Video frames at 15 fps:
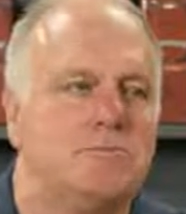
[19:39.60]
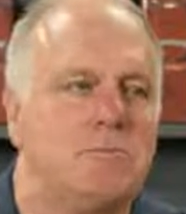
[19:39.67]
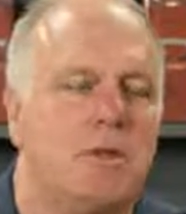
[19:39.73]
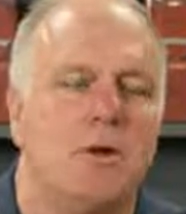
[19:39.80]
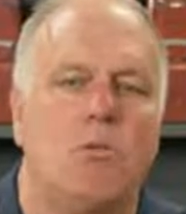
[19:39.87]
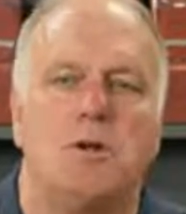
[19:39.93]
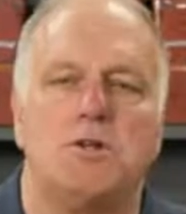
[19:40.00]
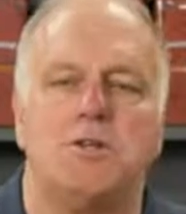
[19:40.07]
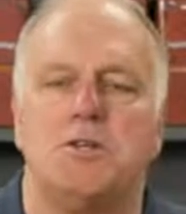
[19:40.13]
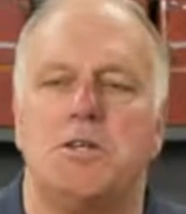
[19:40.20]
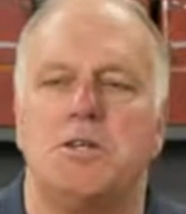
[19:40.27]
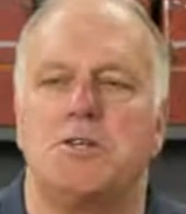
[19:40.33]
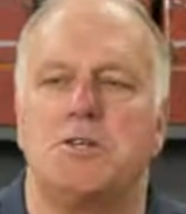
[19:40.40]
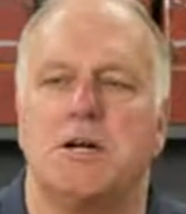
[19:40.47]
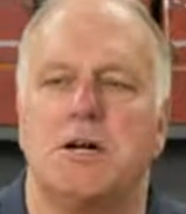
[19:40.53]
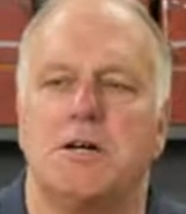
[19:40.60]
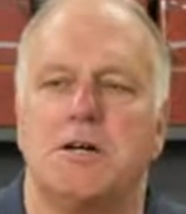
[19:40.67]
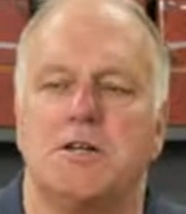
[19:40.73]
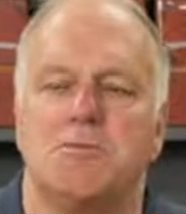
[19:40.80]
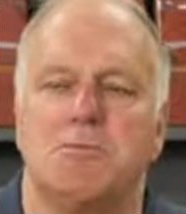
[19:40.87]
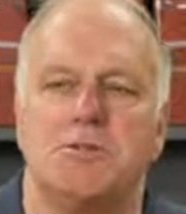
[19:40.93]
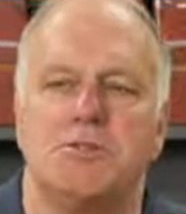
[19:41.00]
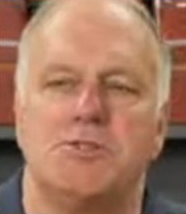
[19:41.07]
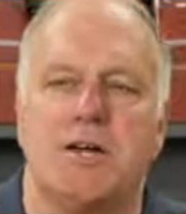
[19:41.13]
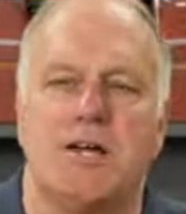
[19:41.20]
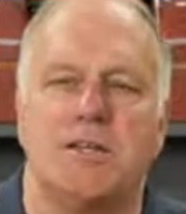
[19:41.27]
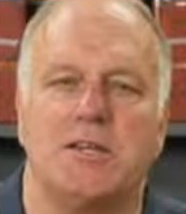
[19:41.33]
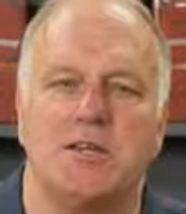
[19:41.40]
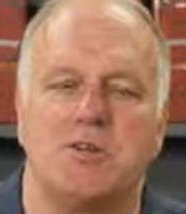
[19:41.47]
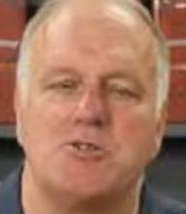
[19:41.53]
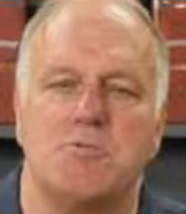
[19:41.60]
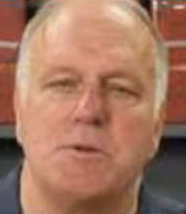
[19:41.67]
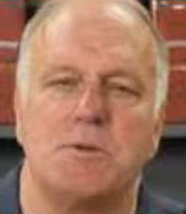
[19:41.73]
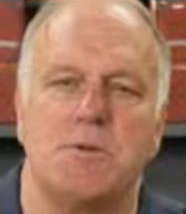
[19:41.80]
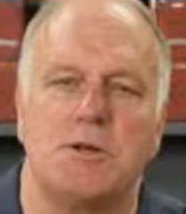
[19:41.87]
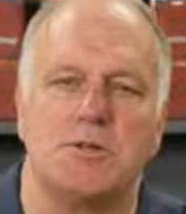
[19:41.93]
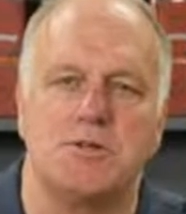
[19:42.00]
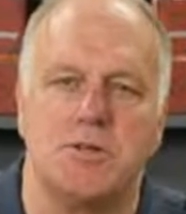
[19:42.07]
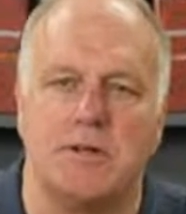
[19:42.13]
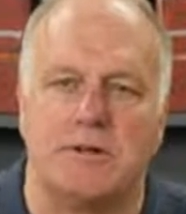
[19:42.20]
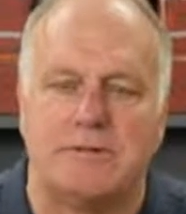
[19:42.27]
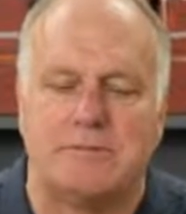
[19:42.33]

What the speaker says: What does he think? What does John think should be mixed in it?